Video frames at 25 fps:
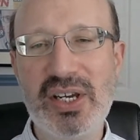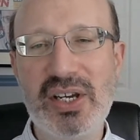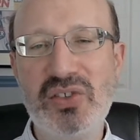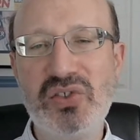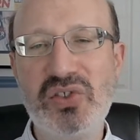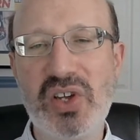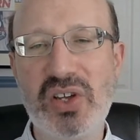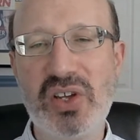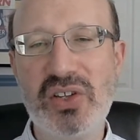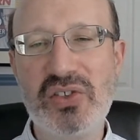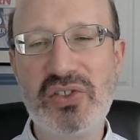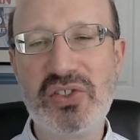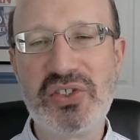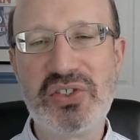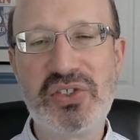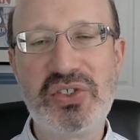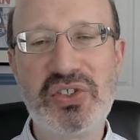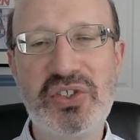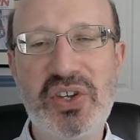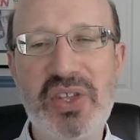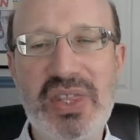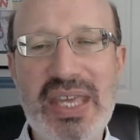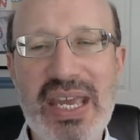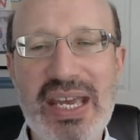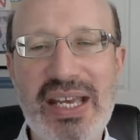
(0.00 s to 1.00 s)
So
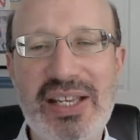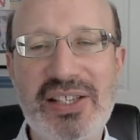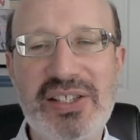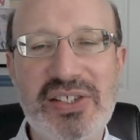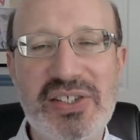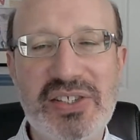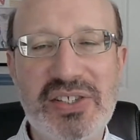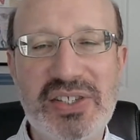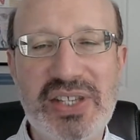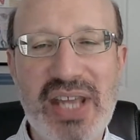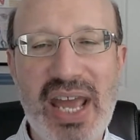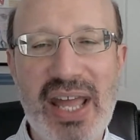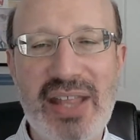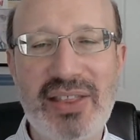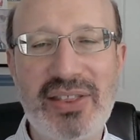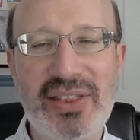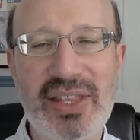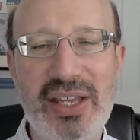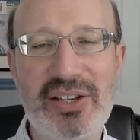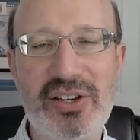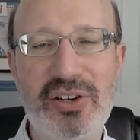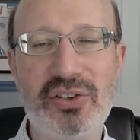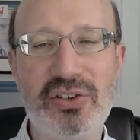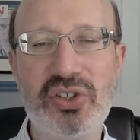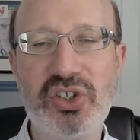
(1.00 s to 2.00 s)
to the extent
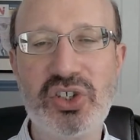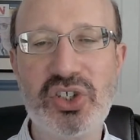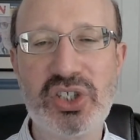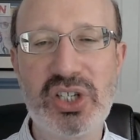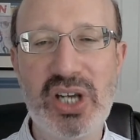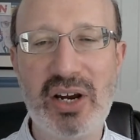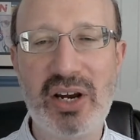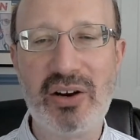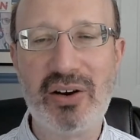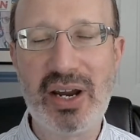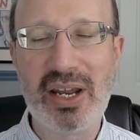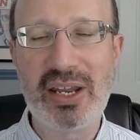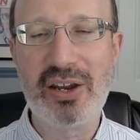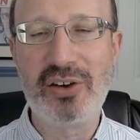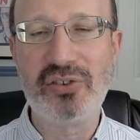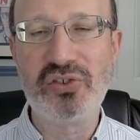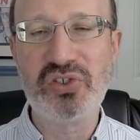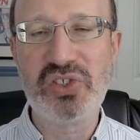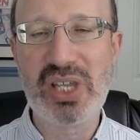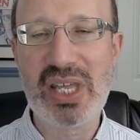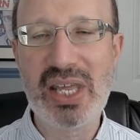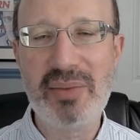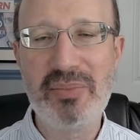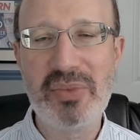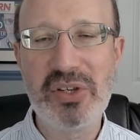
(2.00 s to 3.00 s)
that you're sharing, your
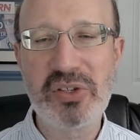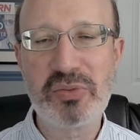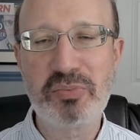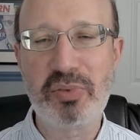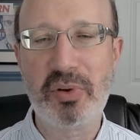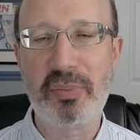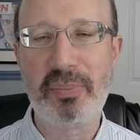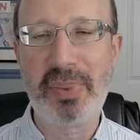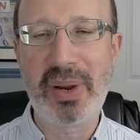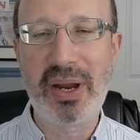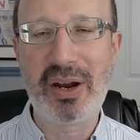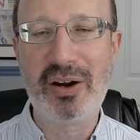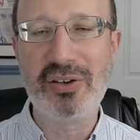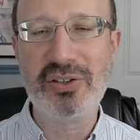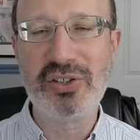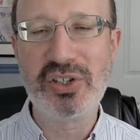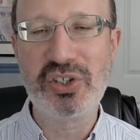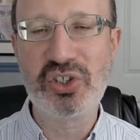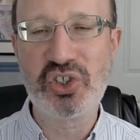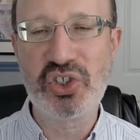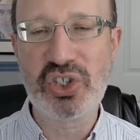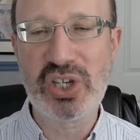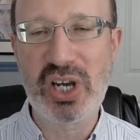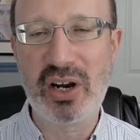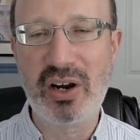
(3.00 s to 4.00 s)
team is prepared to
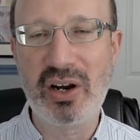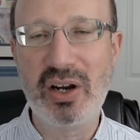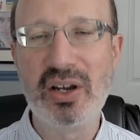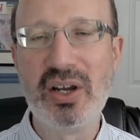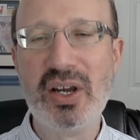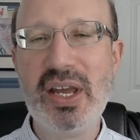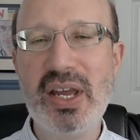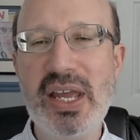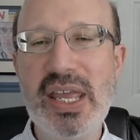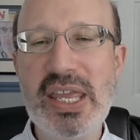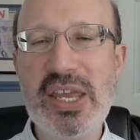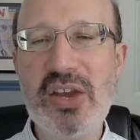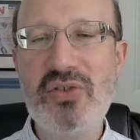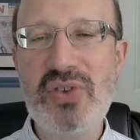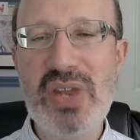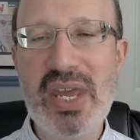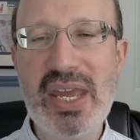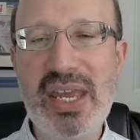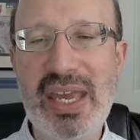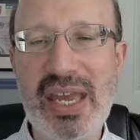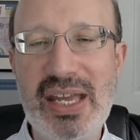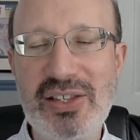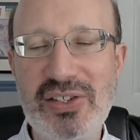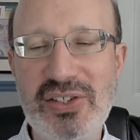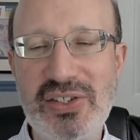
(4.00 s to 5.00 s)
share
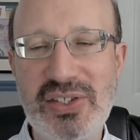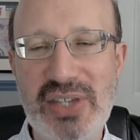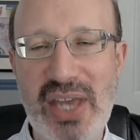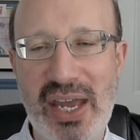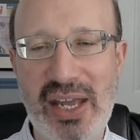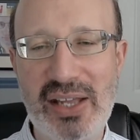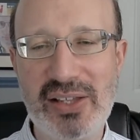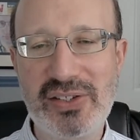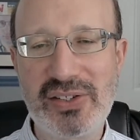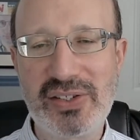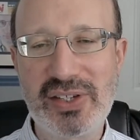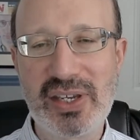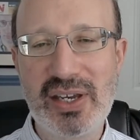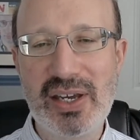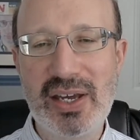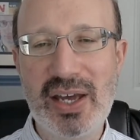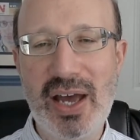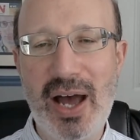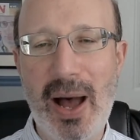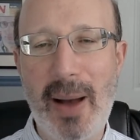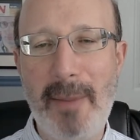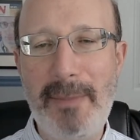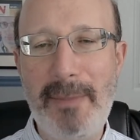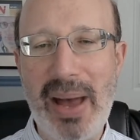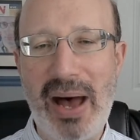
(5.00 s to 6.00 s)
unique insights
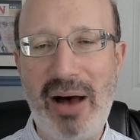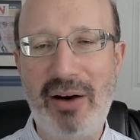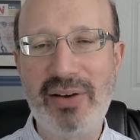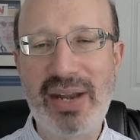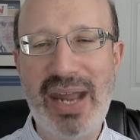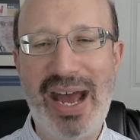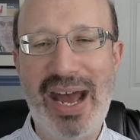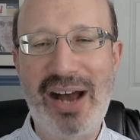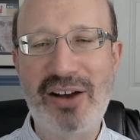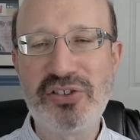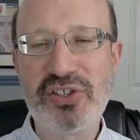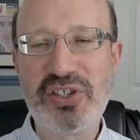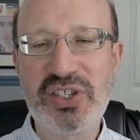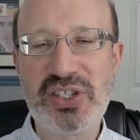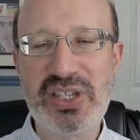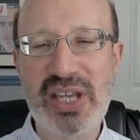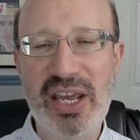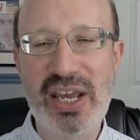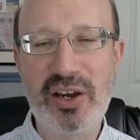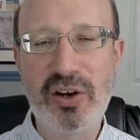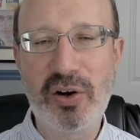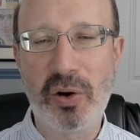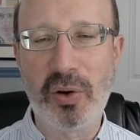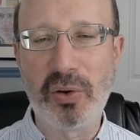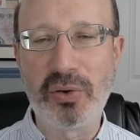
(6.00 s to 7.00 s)
about how
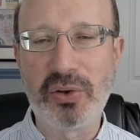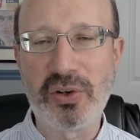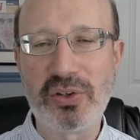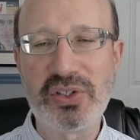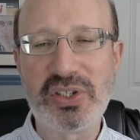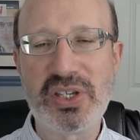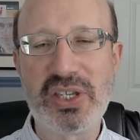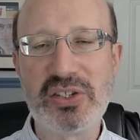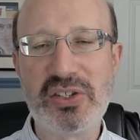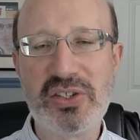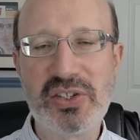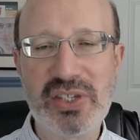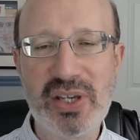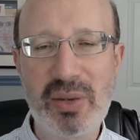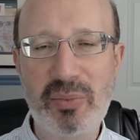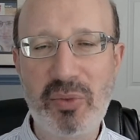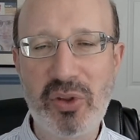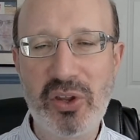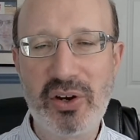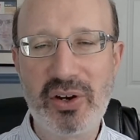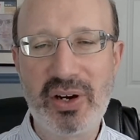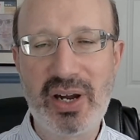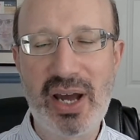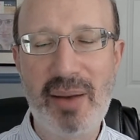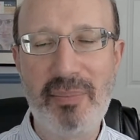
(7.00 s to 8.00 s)
stakeholders in
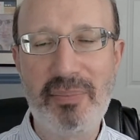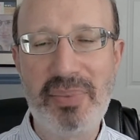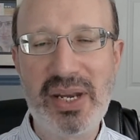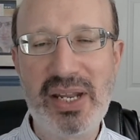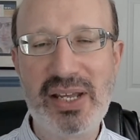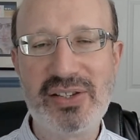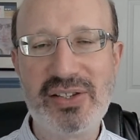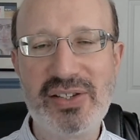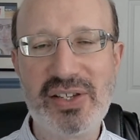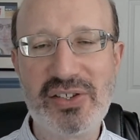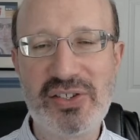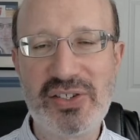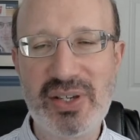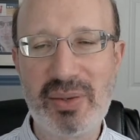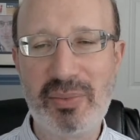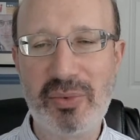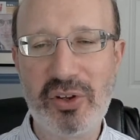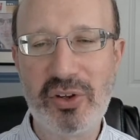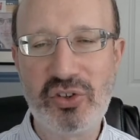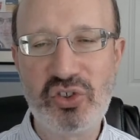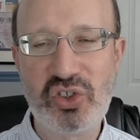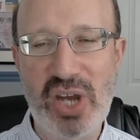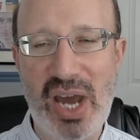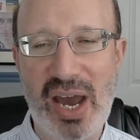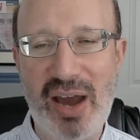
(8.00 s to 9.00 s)
similar companies and
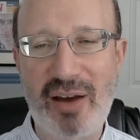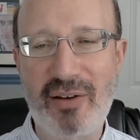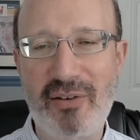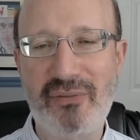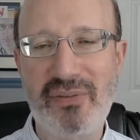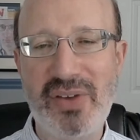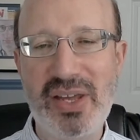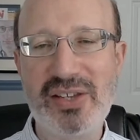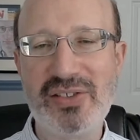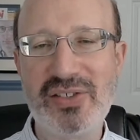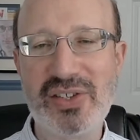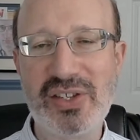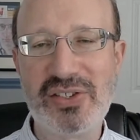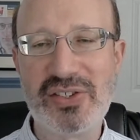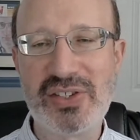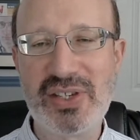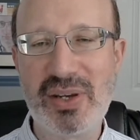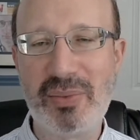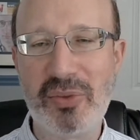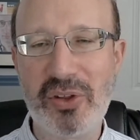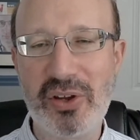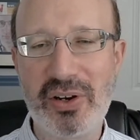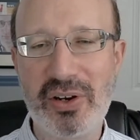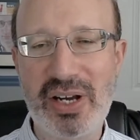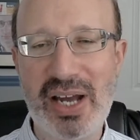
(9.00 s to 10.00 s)
similar geographies and
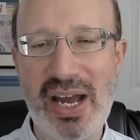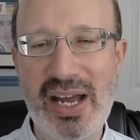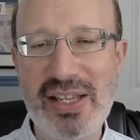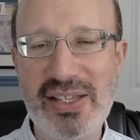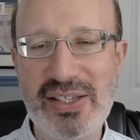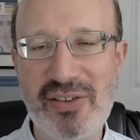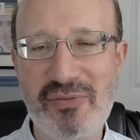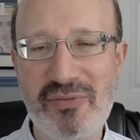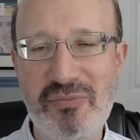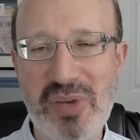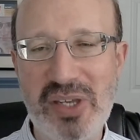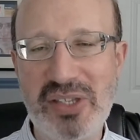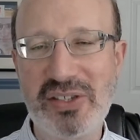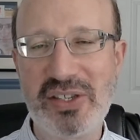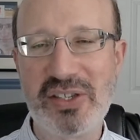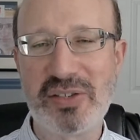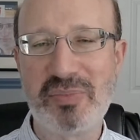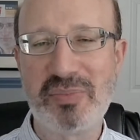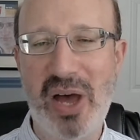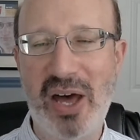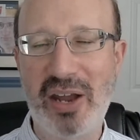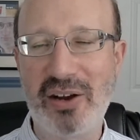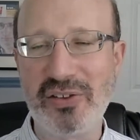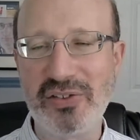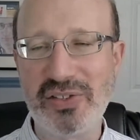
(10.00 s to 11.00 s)
similar kinds of business
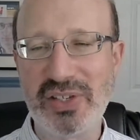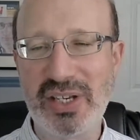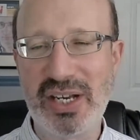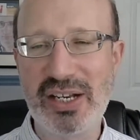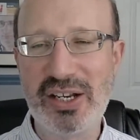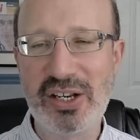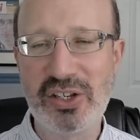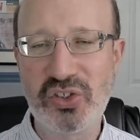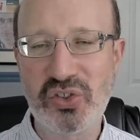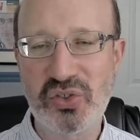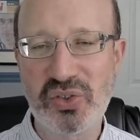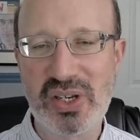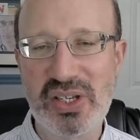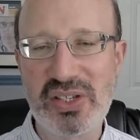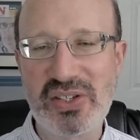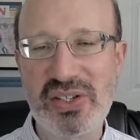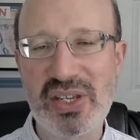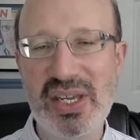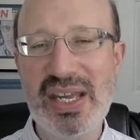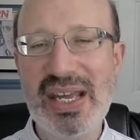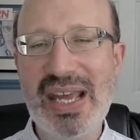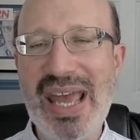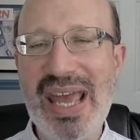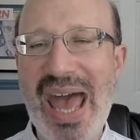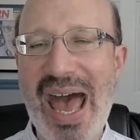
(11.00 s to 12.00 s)
models and industries
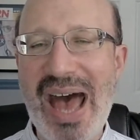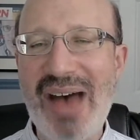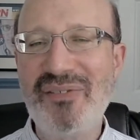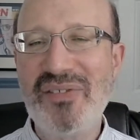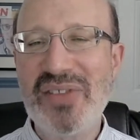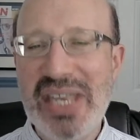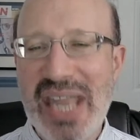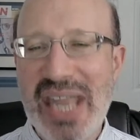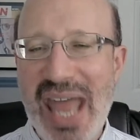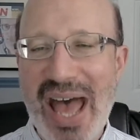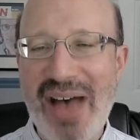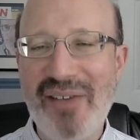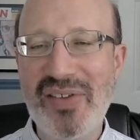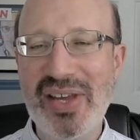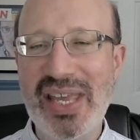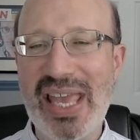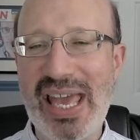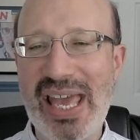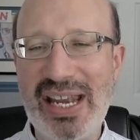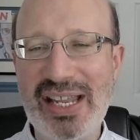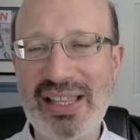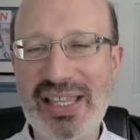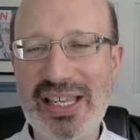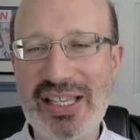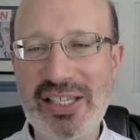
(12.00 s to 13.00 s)
have
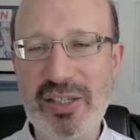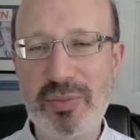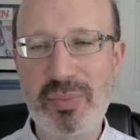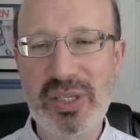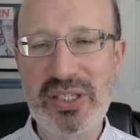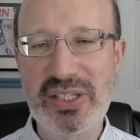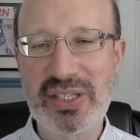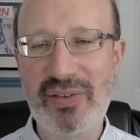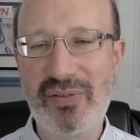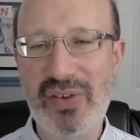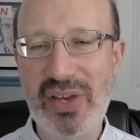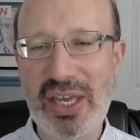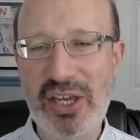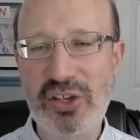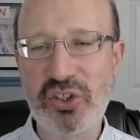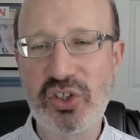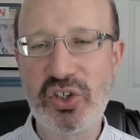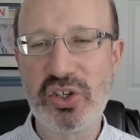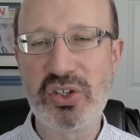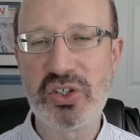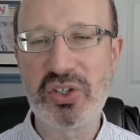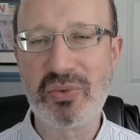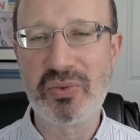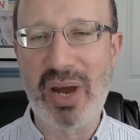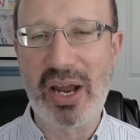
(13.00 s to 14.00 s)
navigated these specific
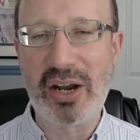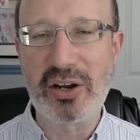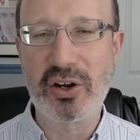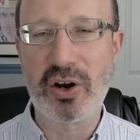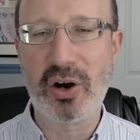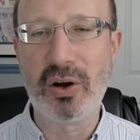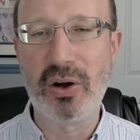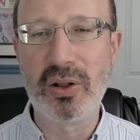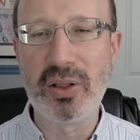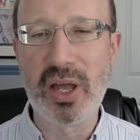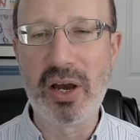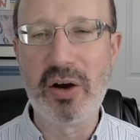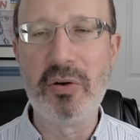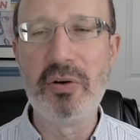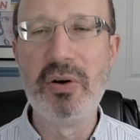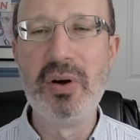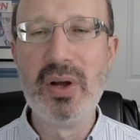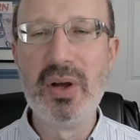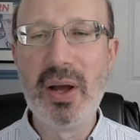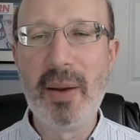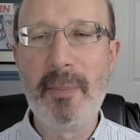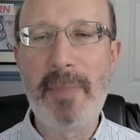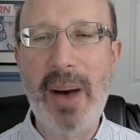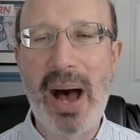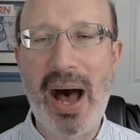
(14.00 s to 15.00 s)
issues around Colo,
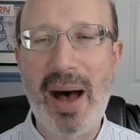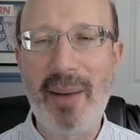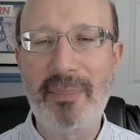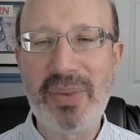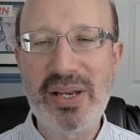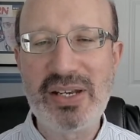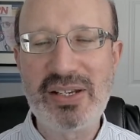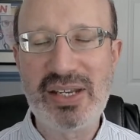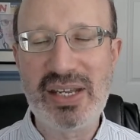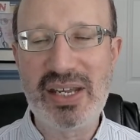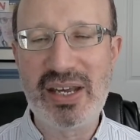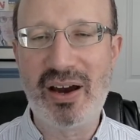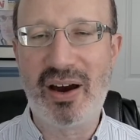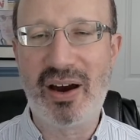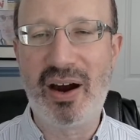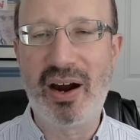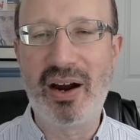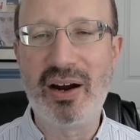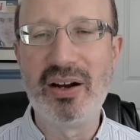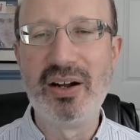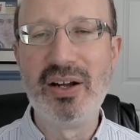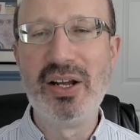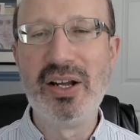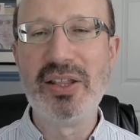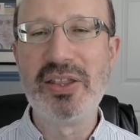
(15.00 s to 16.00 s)
Pop, and
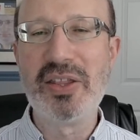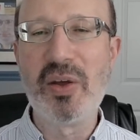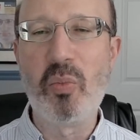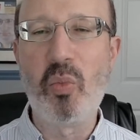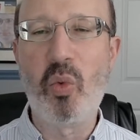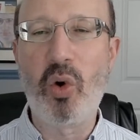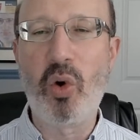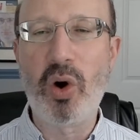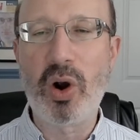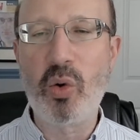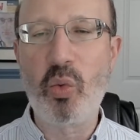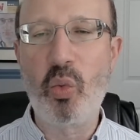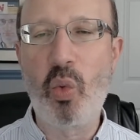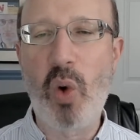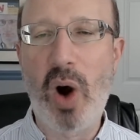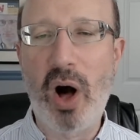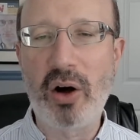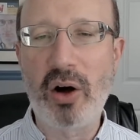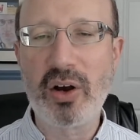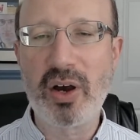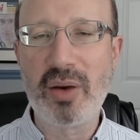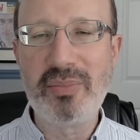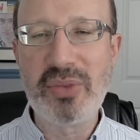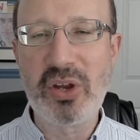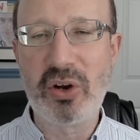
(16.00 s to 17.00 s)
DR, the more
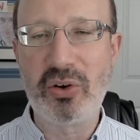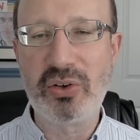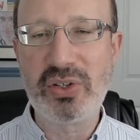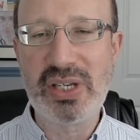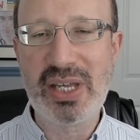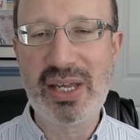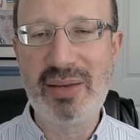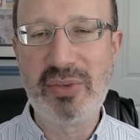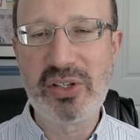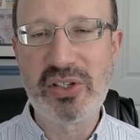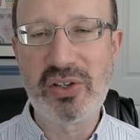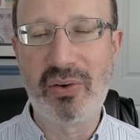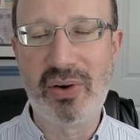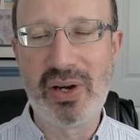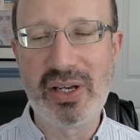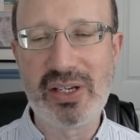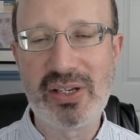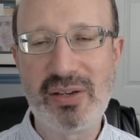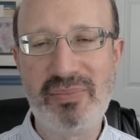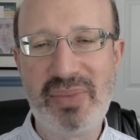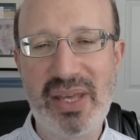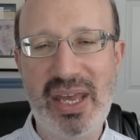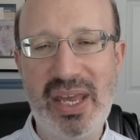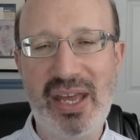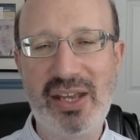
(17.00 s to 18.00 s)
welcome your team is going to
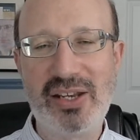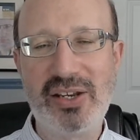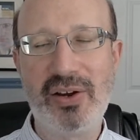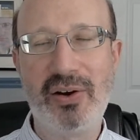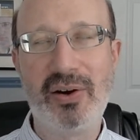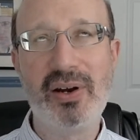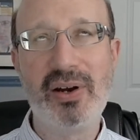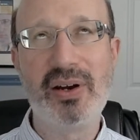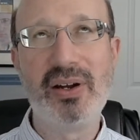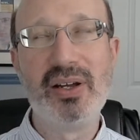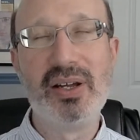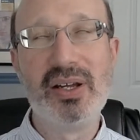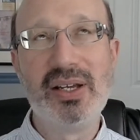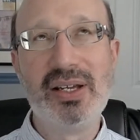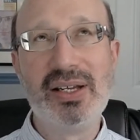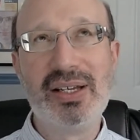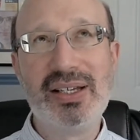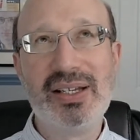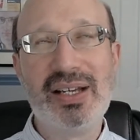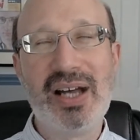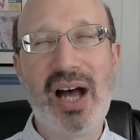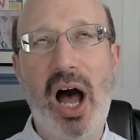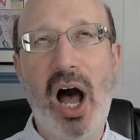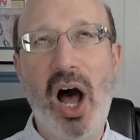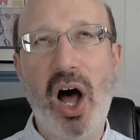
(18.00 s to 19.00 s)
be. And you're
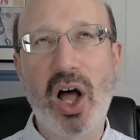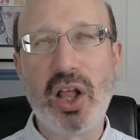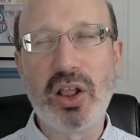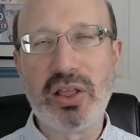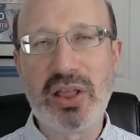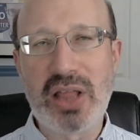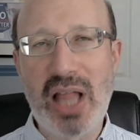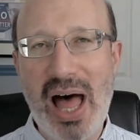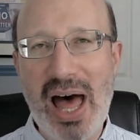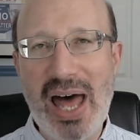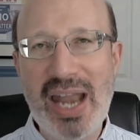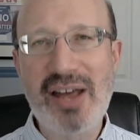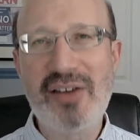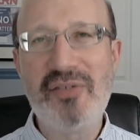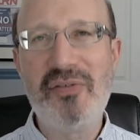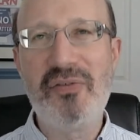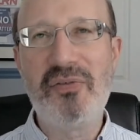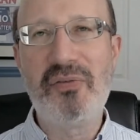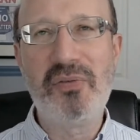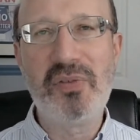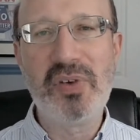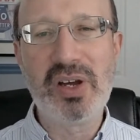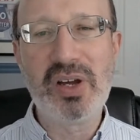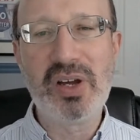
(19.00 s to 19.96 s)
a lot of